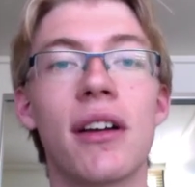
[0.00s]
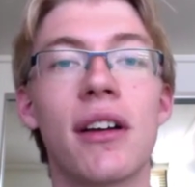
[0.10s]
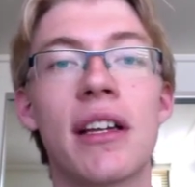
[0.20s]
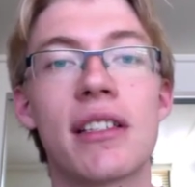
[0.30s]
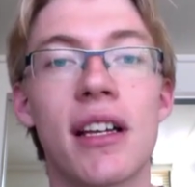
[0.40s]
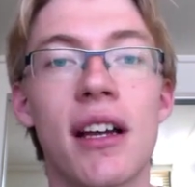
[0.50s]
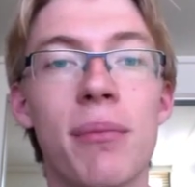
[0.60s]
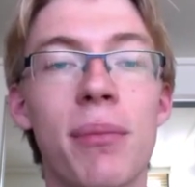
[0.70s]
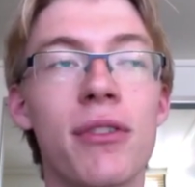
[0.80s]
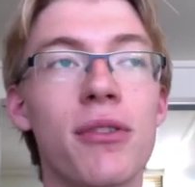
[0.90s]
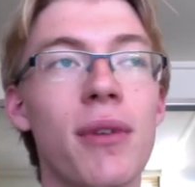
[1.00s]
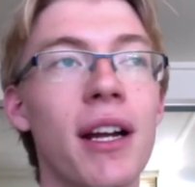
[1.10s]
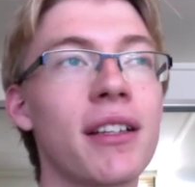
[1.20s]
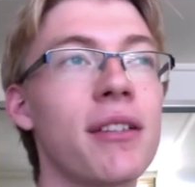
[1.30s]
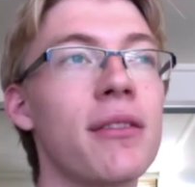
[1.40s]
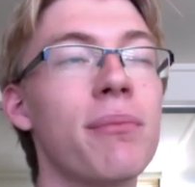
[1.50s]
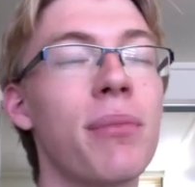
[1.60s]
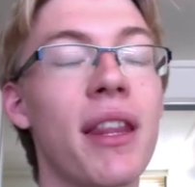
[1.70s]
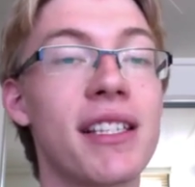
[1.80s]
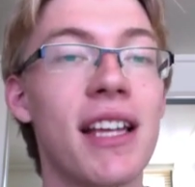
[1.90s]
it's directed
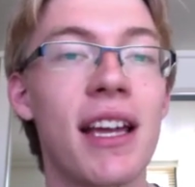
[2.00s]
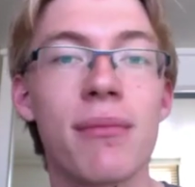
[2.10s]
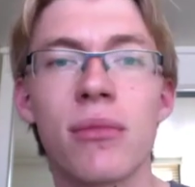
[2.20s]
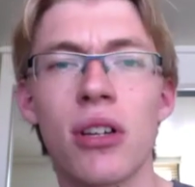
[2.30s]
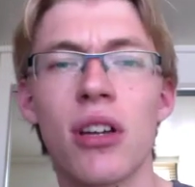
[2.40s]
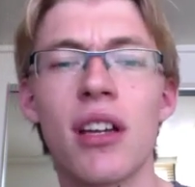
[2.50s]
by the same.